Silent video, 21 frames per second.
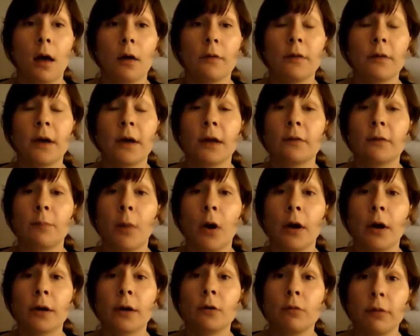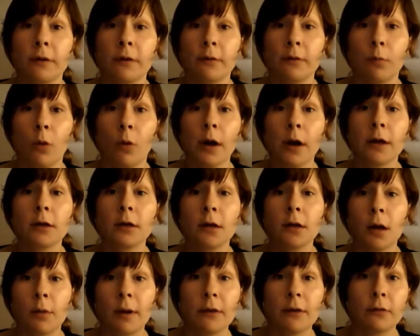that is by Chris White,
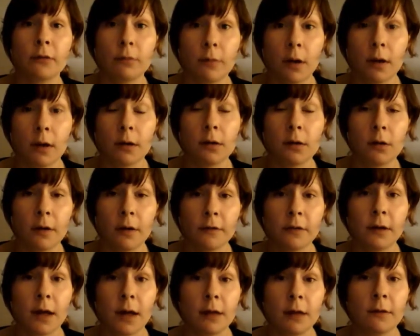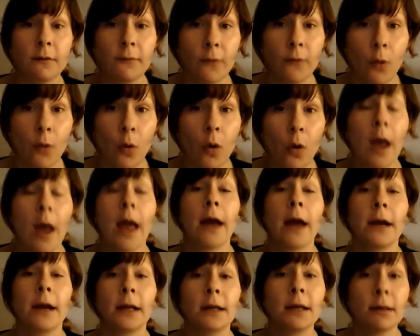Nowhere to Run, 1984,
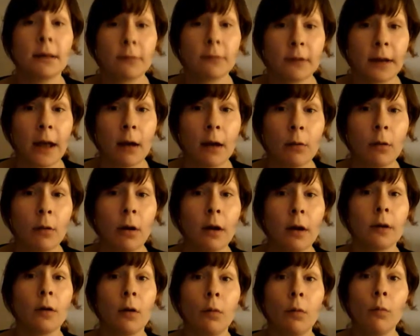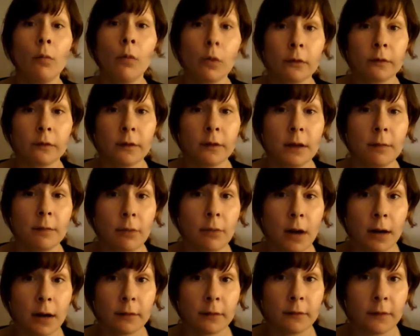and it gives an outline on what sleep
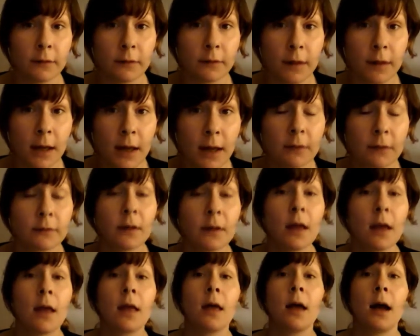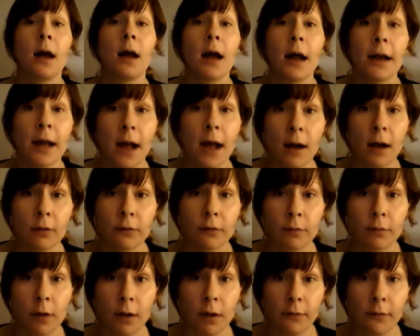paralysis is and how
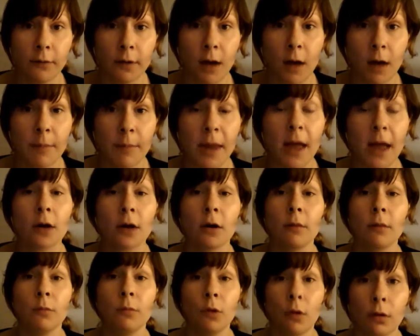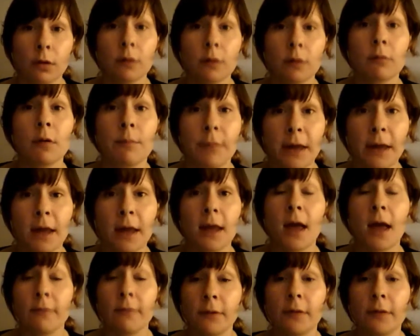to overcome it. And I'm not going to repeat
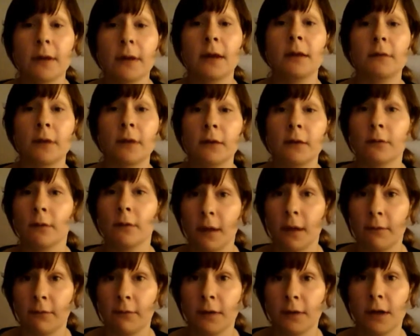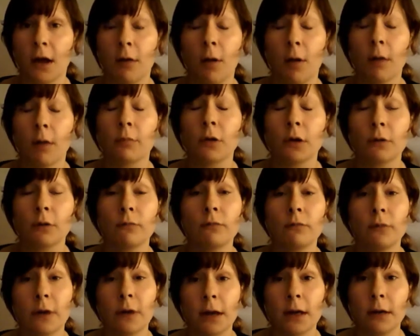everything he says on that video. I'm going
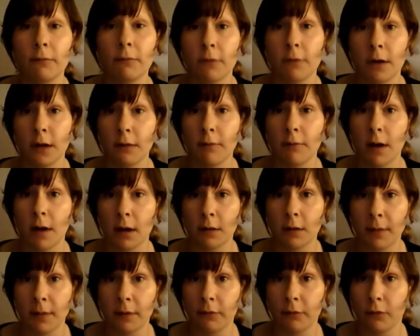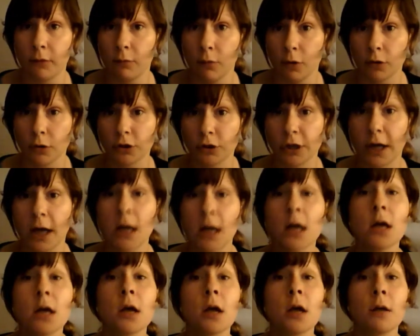to really recommend you watch it,
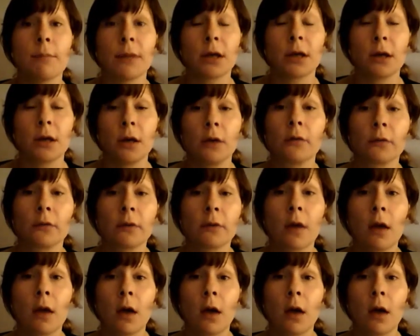because